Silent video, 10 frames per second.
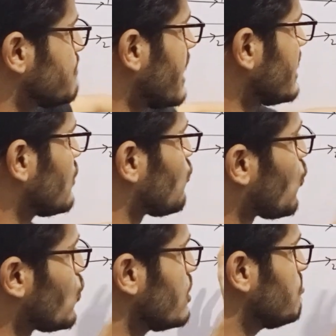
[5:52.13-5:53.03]
pattern
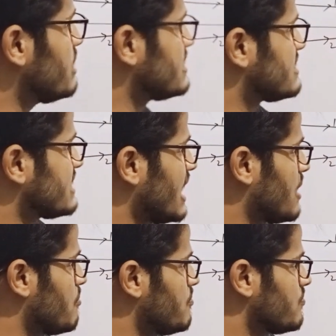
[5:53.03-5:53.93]
won't be
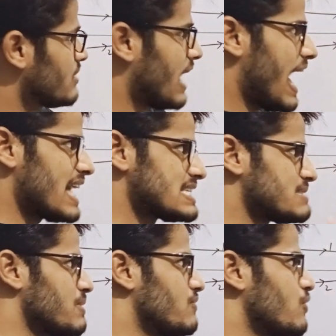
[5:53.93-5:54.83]
same
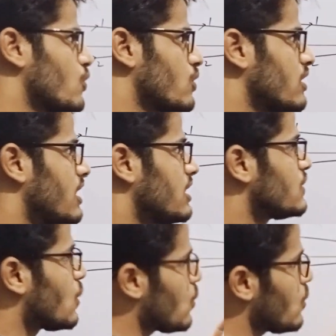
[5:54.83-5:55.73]
as before.
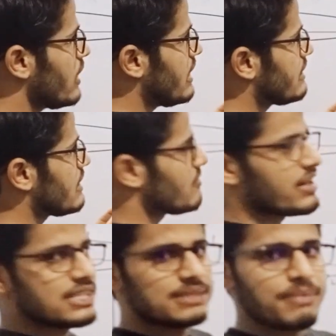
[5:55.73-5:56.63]
The whole
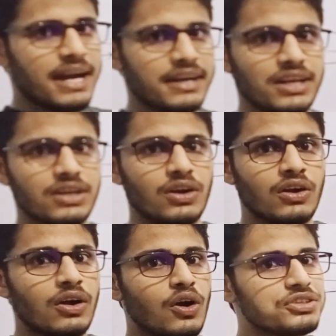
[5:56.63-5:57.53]
interference pattern
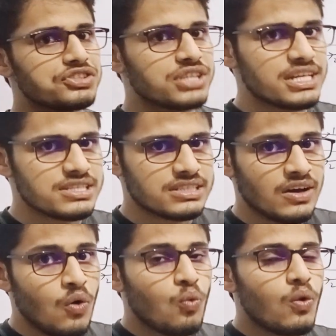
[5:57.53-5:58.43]
got changed.
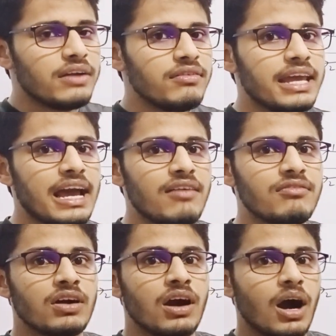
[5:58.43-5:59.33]
What we
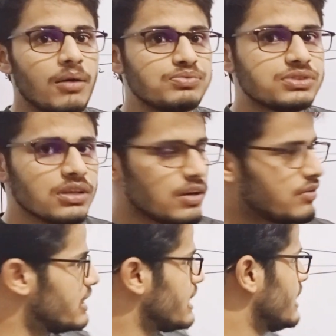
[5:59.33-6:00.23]
have
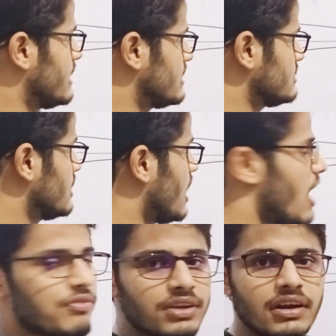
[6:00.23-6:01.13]
observed is
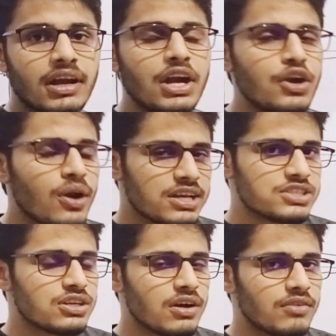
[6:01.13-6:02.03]
after
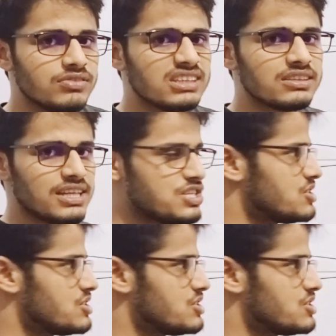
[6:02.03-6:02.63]
introduction of the thin